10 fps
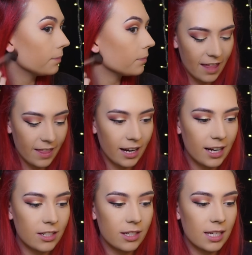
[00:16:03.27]
And then I
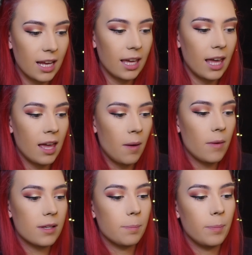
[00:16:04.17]
just take a
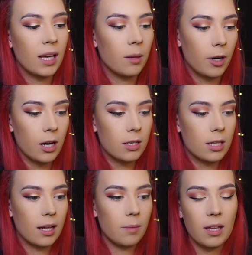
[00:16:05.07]
bigger brush,
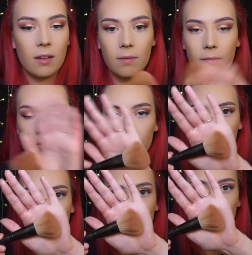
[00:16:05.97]
like a big
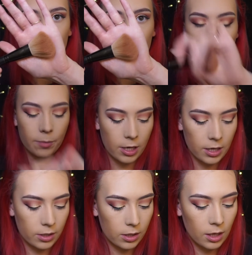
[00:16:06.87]
kind of face
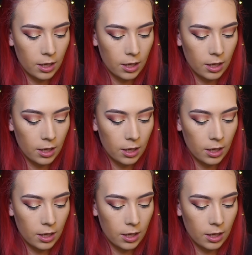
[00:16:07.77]
brush,